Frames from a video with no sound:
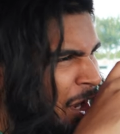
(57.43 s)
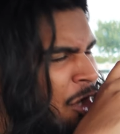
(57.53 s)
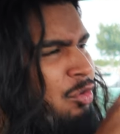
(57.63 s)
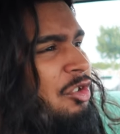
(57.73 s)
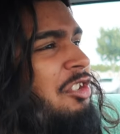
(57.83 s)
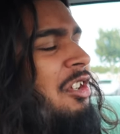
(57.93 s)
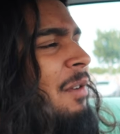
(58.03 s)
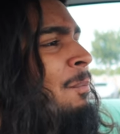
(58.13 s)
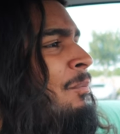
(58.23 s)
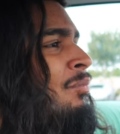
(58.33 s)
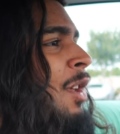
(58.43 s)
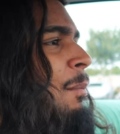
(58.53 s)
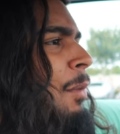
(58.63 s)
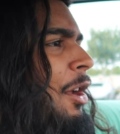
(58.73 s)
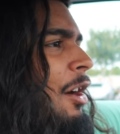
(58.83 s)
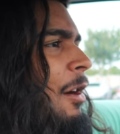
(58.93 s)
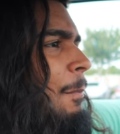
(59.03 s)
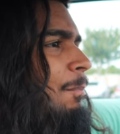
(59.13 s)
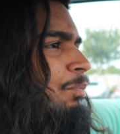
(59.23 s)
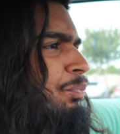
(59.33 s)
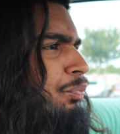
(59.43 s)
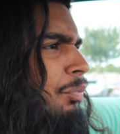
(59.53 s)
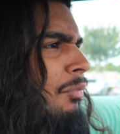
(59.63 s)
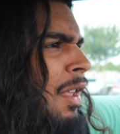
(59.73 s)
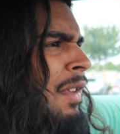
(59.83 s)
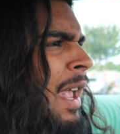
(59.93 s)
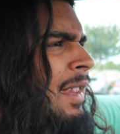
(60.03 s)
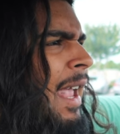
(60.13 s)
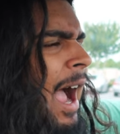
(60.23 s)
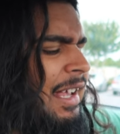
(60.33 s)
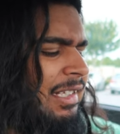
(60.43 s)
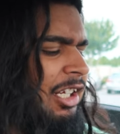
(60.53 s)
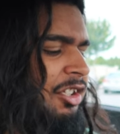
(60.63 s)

That's what she said. But um they they iced